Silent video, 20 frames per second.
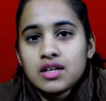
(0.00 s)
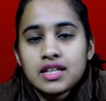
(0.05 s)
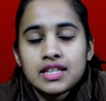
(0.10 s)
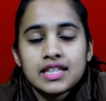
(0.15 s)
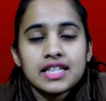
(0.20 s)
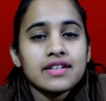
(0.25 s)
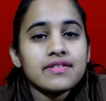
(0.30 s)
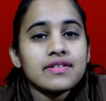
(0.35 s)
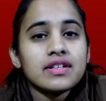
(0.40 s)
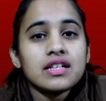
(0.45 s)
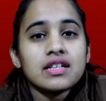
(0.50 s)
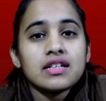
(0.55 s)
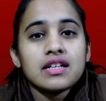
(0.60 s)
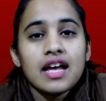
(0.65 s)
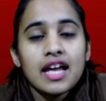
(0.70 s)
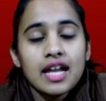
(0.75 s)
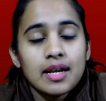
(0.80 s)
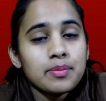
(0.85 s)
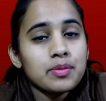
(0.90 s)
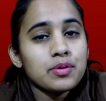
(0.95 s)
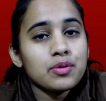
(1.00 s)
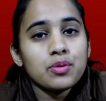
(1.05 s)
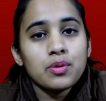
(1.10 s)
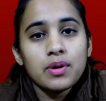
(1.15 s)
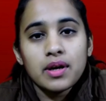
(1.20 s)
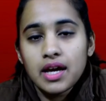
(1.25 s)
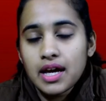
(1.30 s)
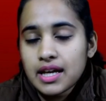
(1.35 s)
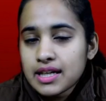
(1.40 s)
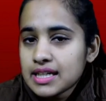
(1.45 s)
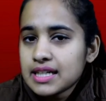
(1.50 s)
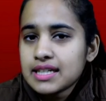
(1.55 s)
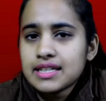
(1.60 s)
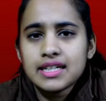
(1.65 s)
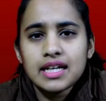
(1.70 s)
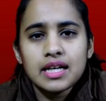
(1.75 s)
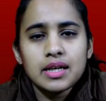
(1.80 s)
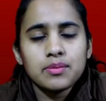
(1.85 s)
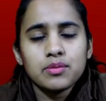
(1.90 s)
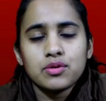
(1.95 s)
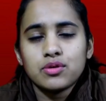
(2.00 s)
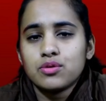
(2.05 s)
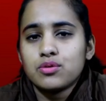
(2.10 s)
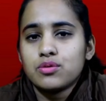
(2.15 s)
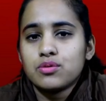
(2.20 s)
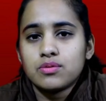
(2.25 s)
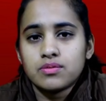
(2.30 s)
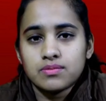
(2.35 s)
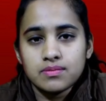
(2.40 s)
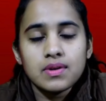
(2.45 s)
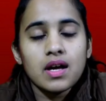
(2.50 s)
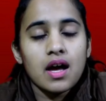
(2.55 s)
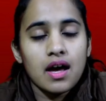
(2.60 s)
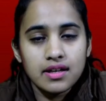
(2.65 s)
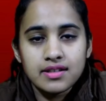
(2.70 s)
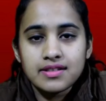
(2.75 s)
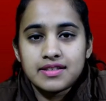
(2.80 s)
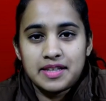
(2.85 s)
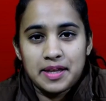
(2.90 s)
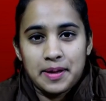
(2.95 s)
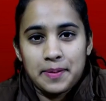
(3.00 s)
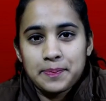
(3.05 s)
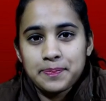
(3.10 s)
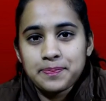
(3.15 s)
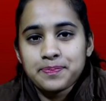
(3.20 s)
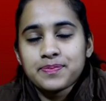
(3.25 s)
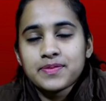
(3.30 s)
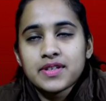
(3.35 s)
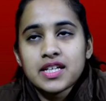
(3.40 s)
They will help you anytime you ask them.